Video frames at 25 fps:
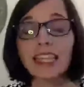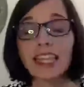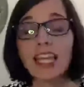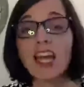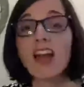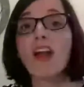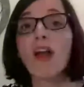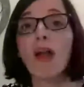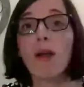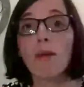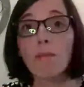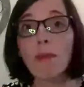
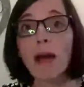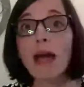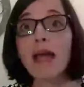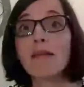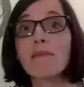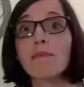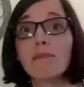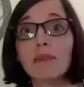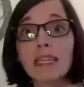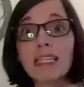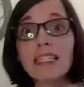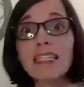there
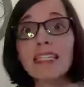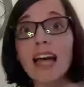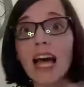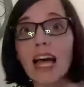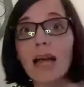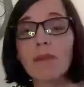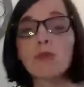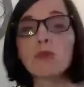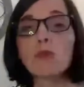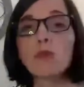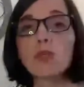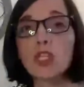might be
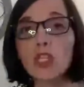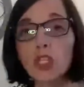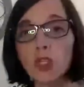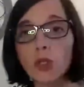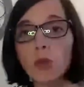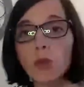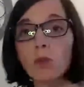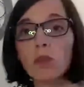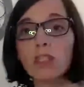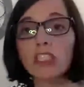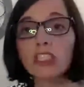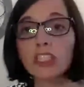times when you
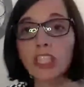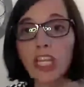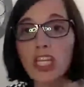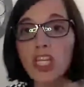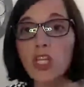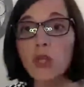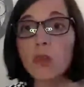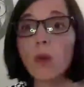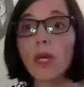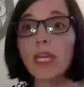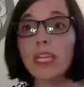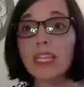would
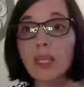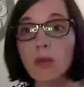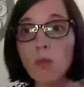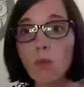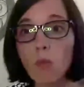genuinely